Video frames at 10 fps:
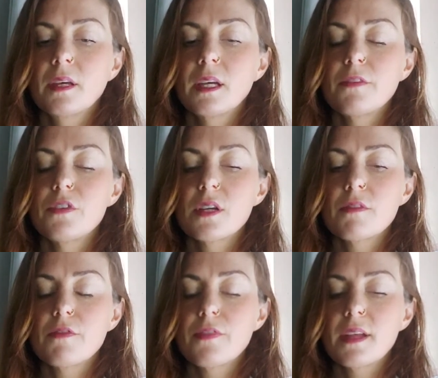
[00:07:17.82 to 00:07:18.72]
If you
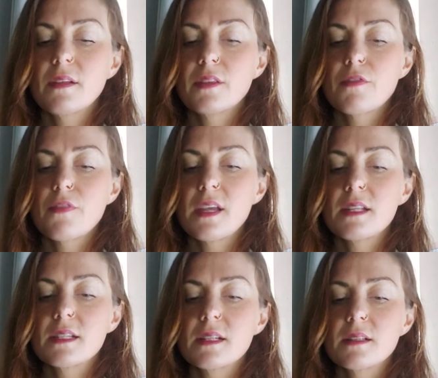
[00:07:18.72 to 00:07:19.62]
can feel the
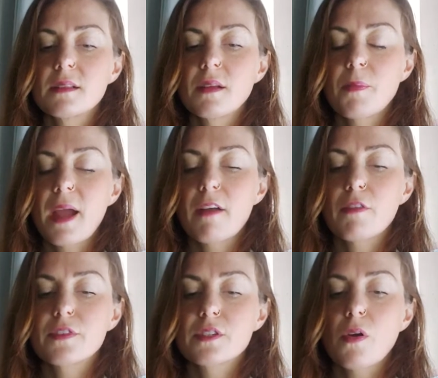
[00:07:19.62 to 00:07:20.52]
feet in a pair
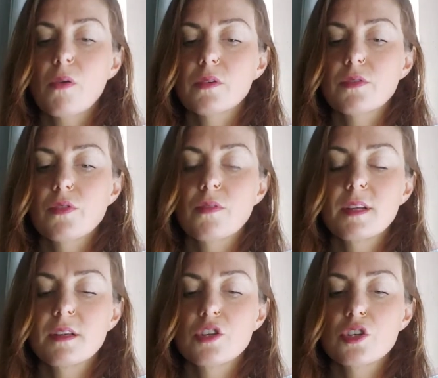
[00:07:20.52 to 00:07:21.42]
of socks or
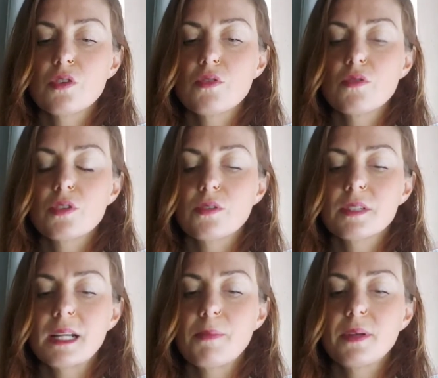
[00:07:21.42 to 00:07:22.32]
in shoes or
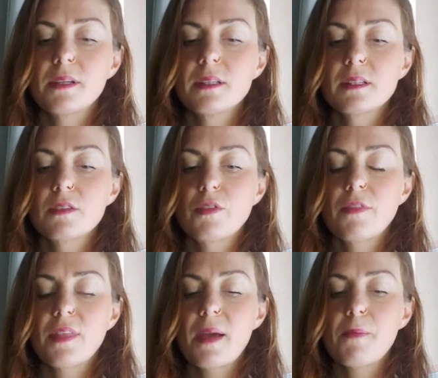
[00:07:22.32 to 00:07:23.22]
slippers, or
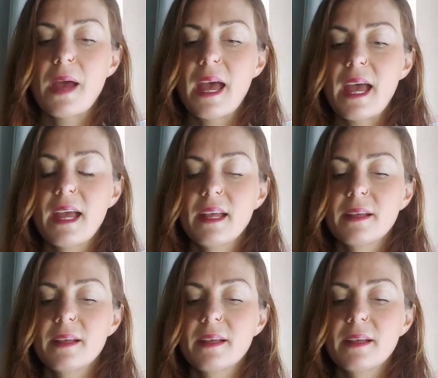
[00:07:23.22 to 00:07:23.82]
if they're bare.